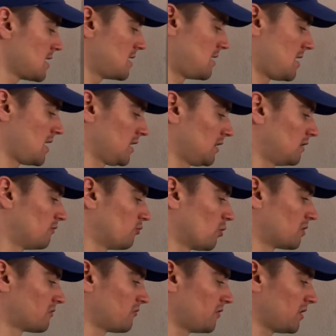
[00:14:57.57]
negative
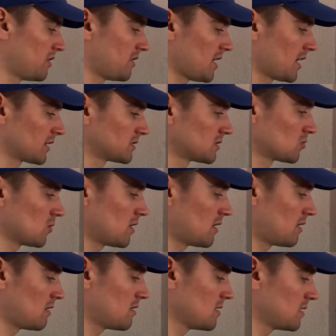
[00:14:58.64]
1 fifth x
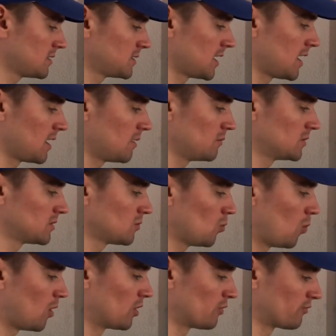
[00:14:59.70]
squared times
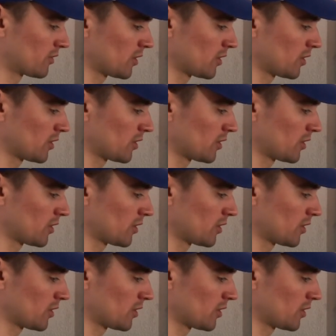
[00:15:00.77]
1 over